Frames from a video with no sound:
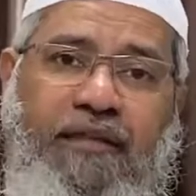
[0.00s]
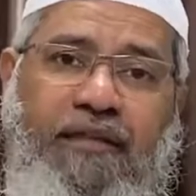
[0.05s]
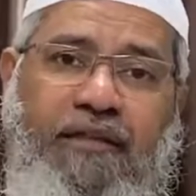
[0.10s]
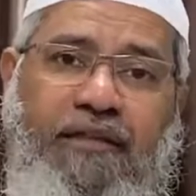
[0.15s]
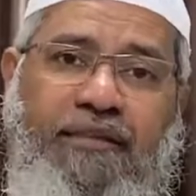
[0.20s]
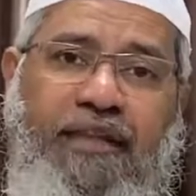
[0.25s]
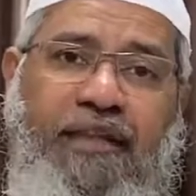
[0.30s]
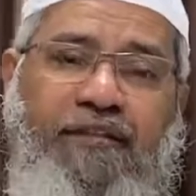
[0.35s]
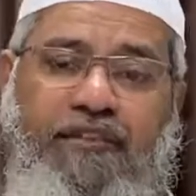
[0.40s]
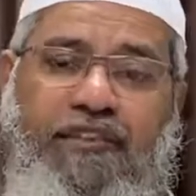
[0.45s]

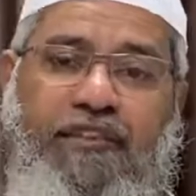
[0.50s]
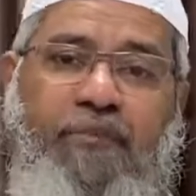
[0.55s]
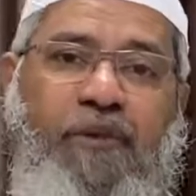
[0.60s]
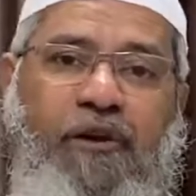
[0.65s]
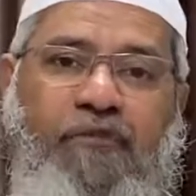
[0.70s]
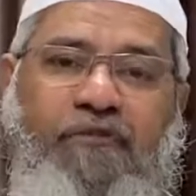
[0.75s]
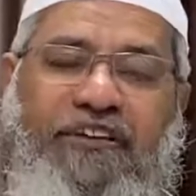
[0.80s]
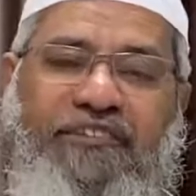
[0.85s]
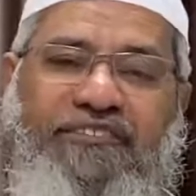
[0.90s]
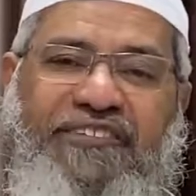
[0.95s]
that where the
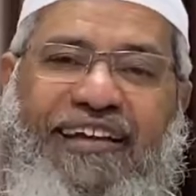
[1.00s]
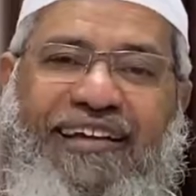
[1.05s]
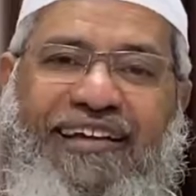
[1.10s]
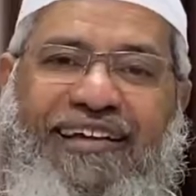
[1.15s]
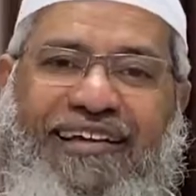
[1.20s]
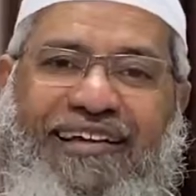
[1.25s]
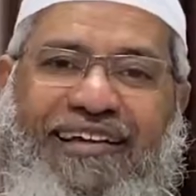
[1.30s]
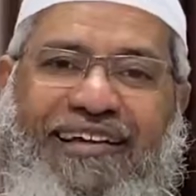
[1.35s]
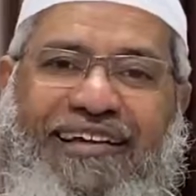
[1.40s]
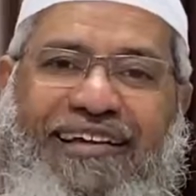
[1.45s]
Prophet said
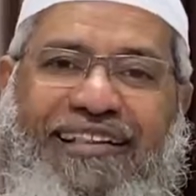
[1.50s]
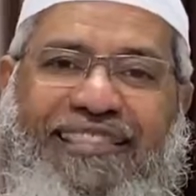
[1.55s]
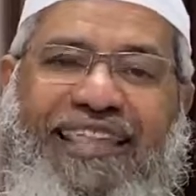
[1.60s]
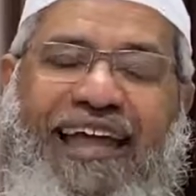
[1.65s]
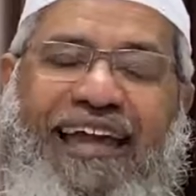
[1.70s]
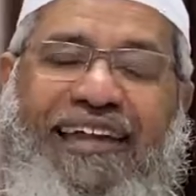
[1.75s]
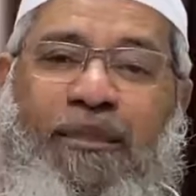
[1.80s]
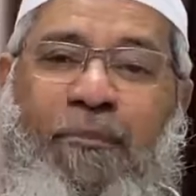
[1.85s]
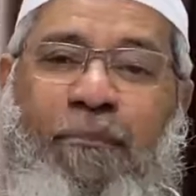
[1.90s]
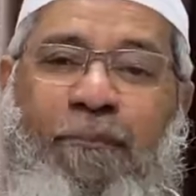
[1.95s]

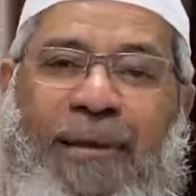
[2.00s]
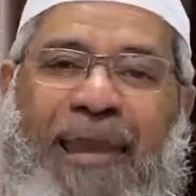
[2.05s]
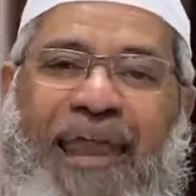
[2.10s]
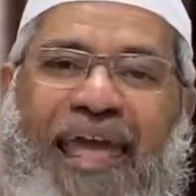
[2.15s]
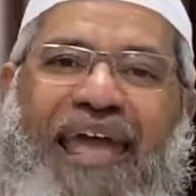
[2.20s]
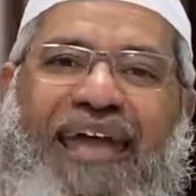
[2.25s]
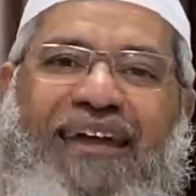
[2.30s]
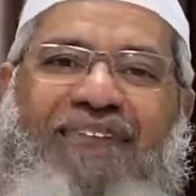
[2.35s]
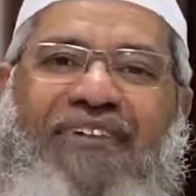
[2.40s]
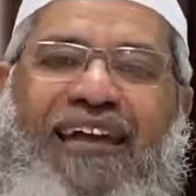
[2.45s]
that the
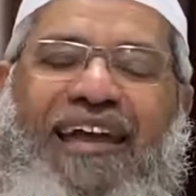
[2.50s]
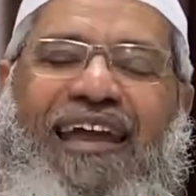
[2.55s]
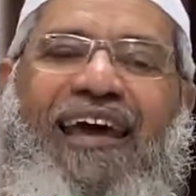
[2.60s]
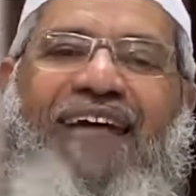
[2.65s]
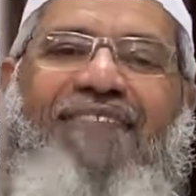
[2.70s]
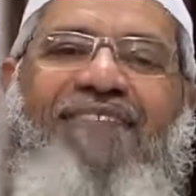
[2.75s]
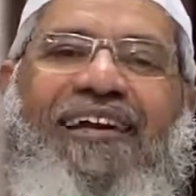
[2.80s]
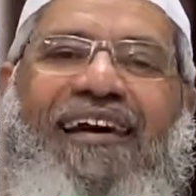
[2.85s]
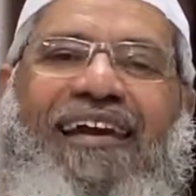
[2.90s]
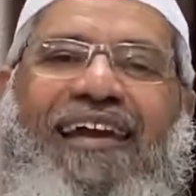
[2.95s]
plague will
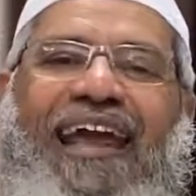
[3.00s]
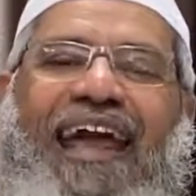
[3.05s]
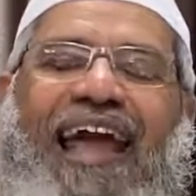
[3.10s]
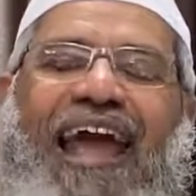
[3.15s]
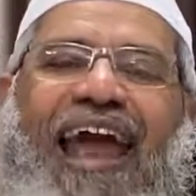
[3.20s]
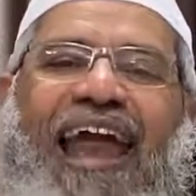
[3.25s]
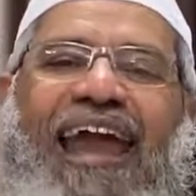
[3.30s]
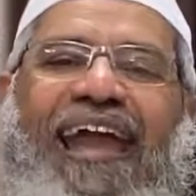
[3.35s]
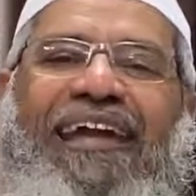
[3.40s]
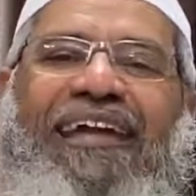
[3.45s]
never
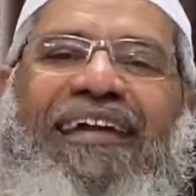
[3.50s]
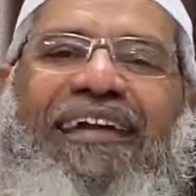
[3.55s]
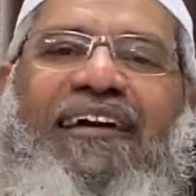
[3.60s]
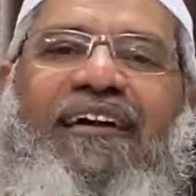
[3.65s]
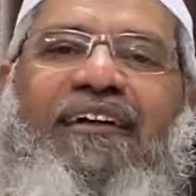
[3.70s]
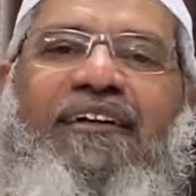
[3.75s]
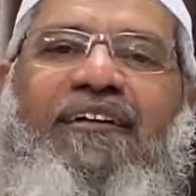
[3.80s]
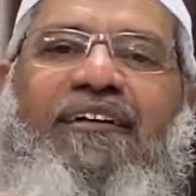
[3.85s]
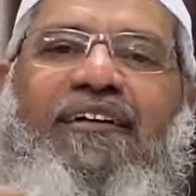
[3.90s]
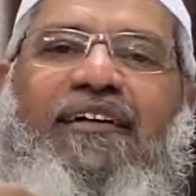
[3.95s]

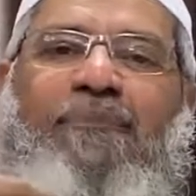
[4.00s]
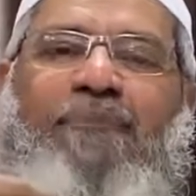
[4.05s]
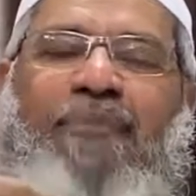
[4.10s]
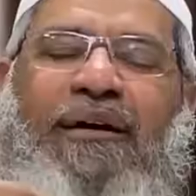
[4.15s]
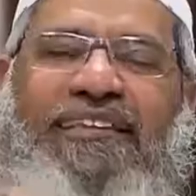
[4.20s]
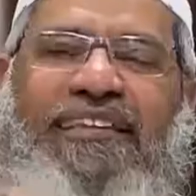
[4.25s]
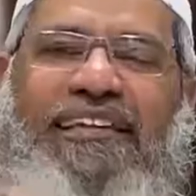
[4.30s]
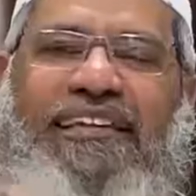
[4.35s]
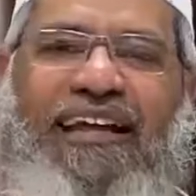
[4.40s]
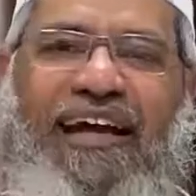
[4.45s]
enter
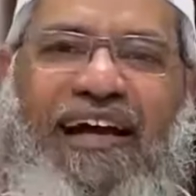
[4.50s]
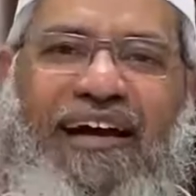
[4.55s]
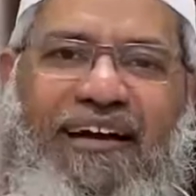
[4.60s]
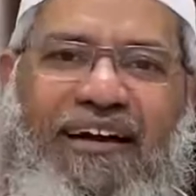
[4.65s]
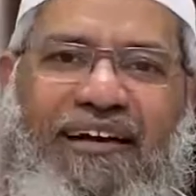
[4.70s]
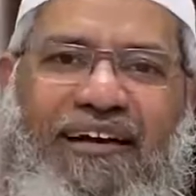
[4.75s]
Medina.